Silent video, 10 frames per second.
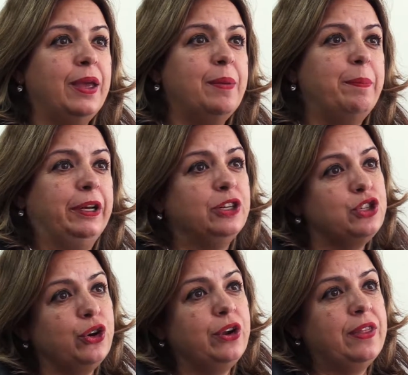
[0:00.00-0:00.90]
but
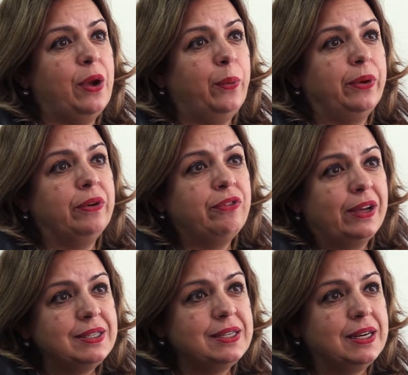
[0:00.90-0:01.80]
ensuring that we're
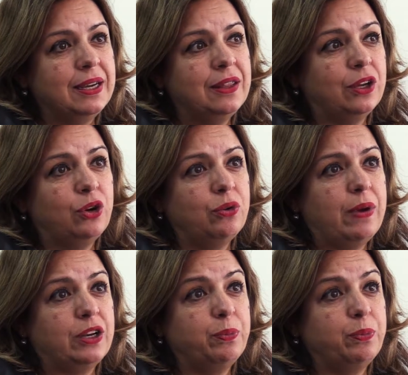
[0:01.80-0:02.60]
investing in the correct